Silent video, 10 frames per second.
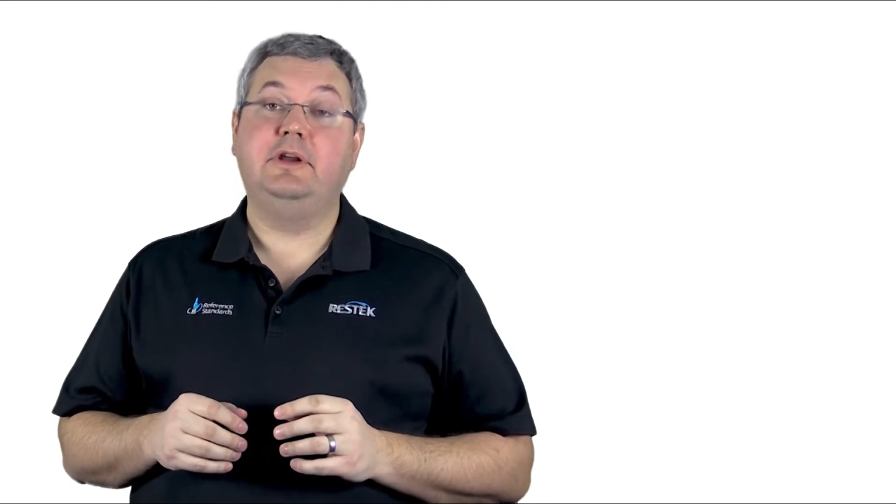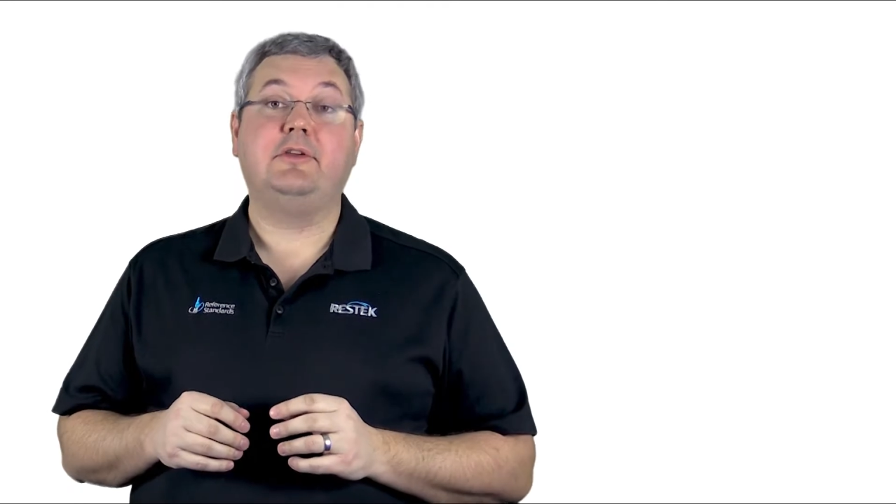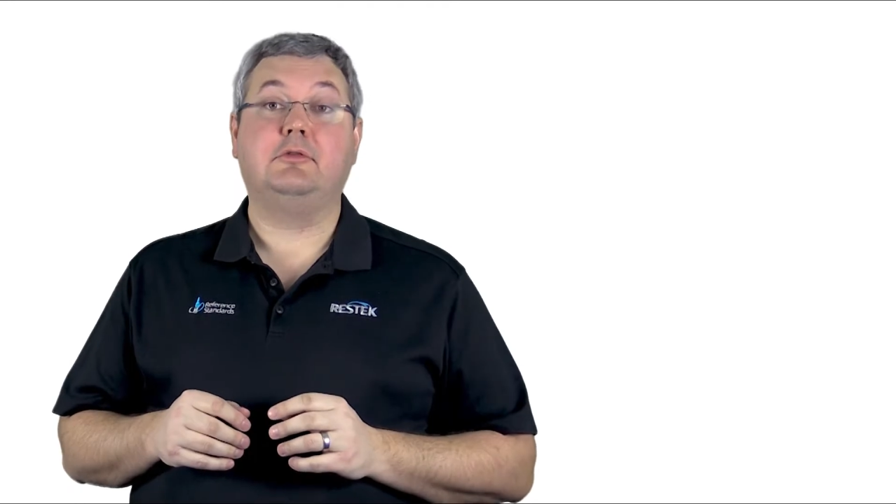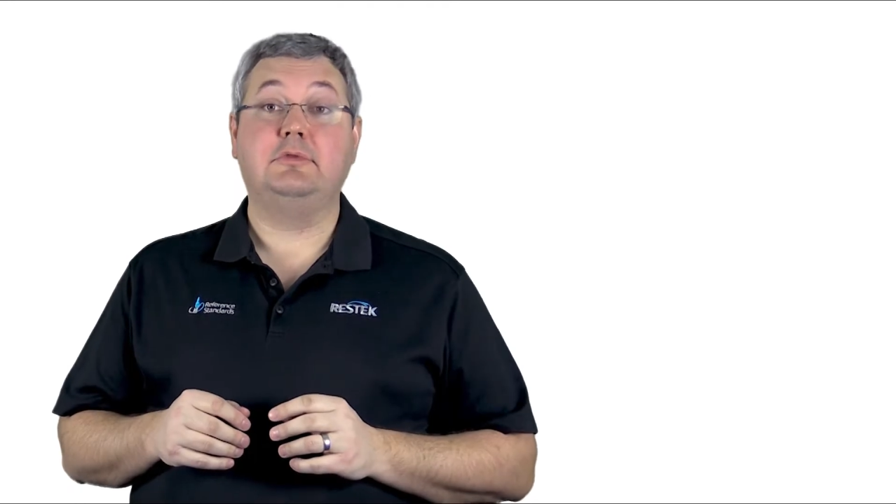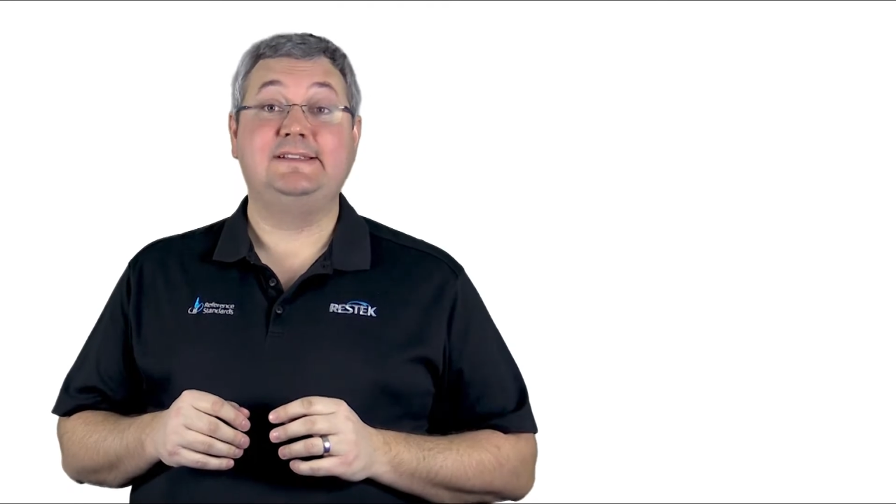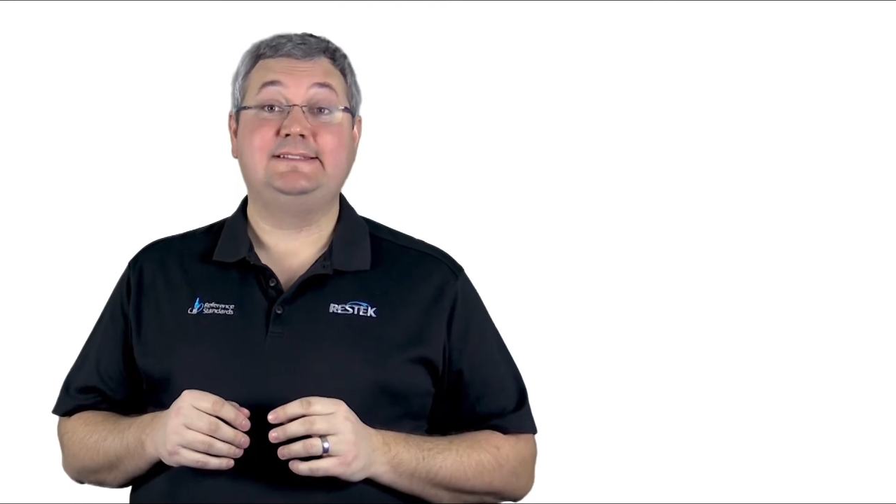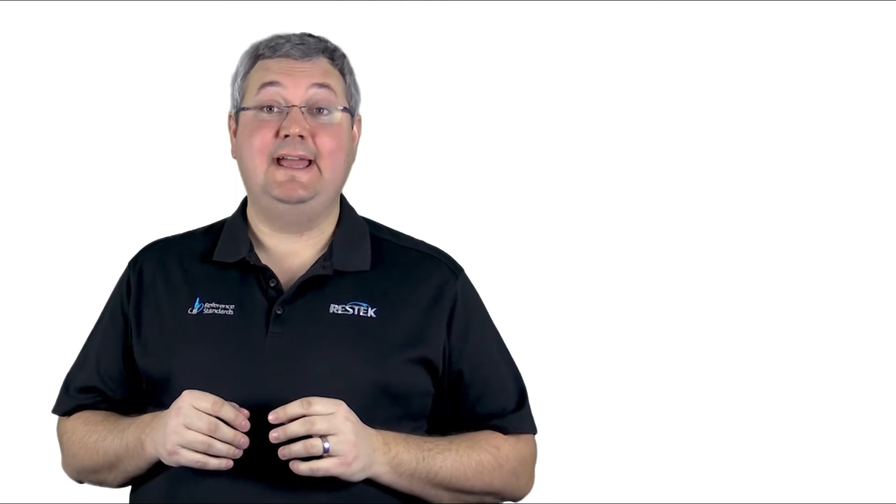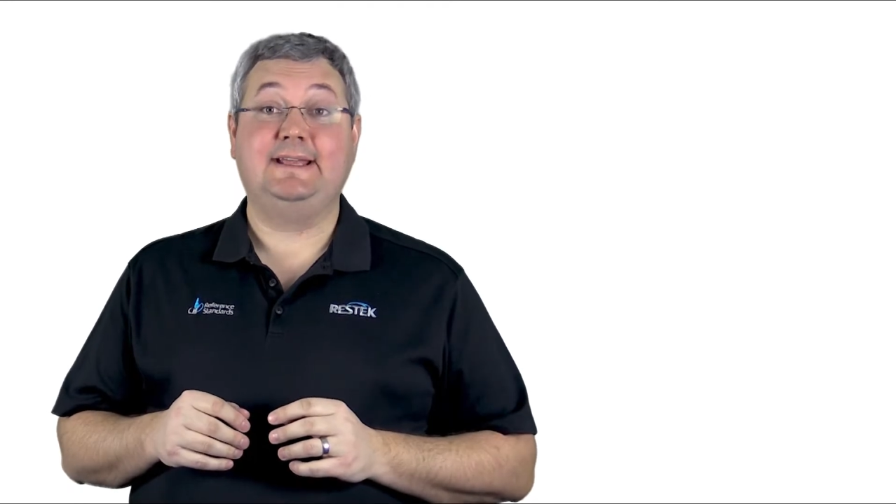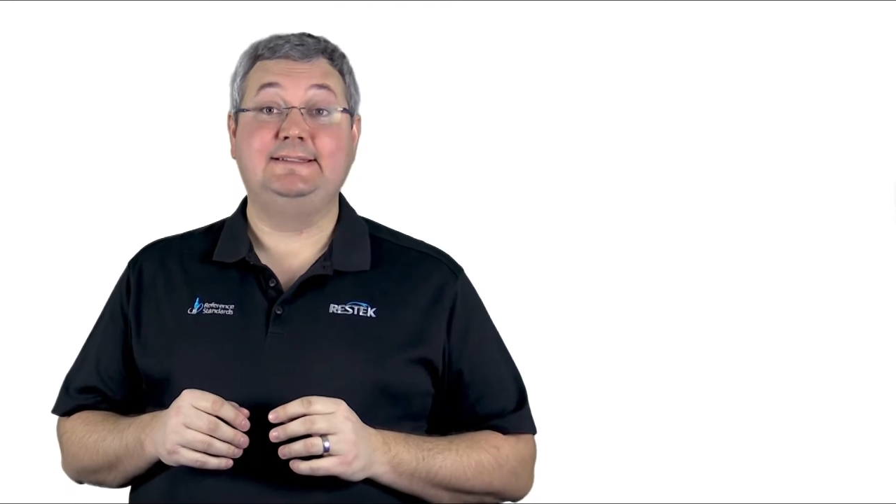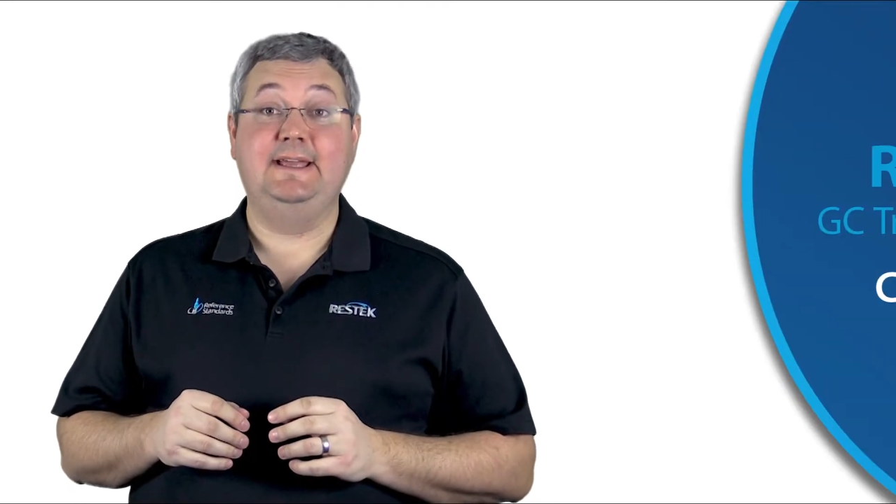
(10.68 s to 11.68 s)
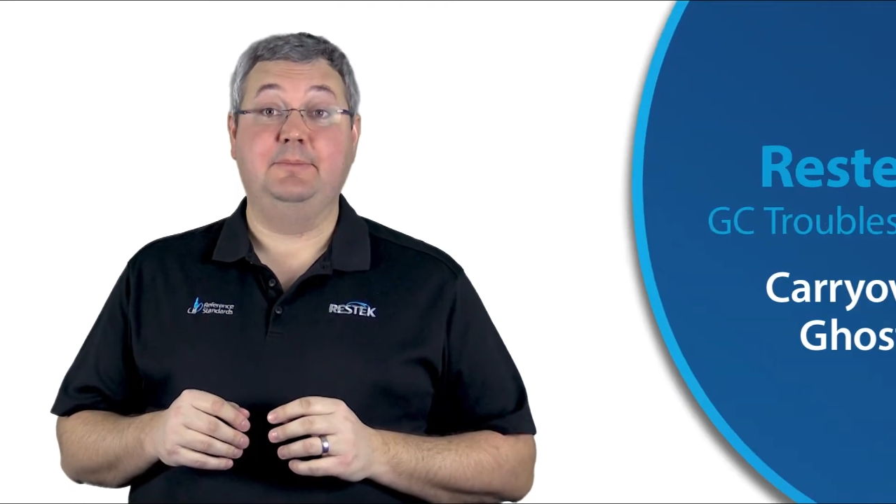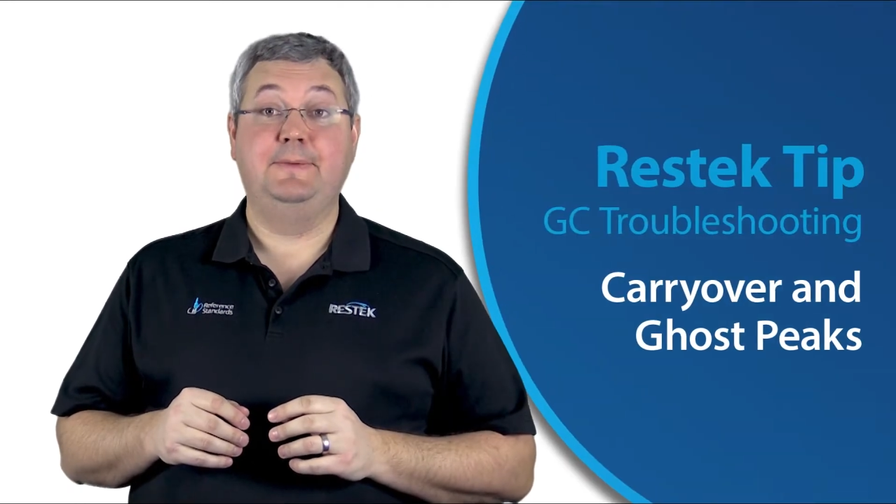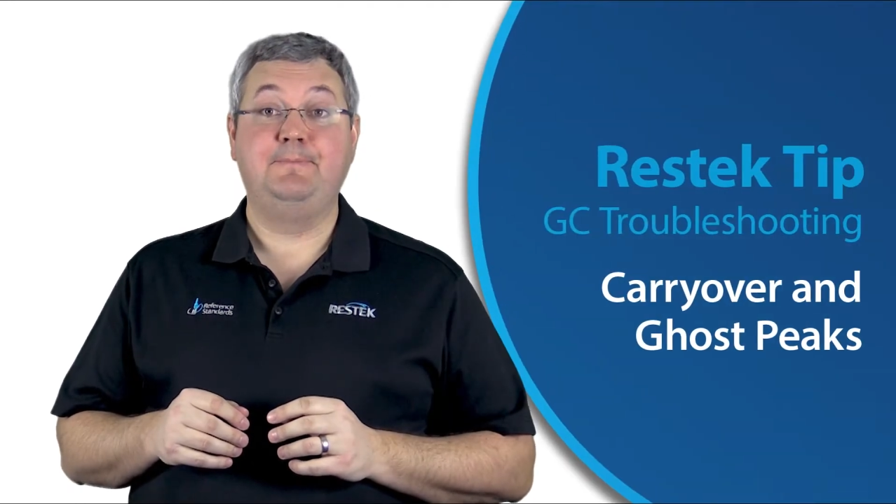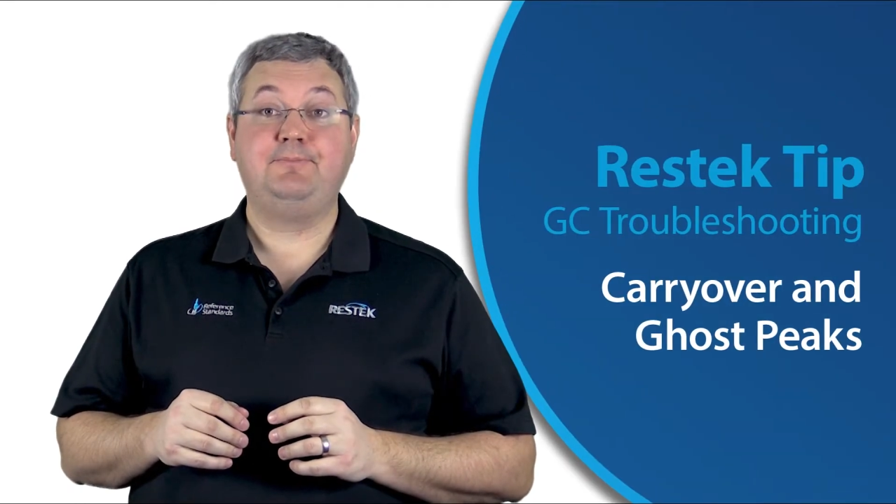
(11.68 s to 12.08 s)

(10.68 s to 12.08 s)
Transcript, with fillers: another Restek tip.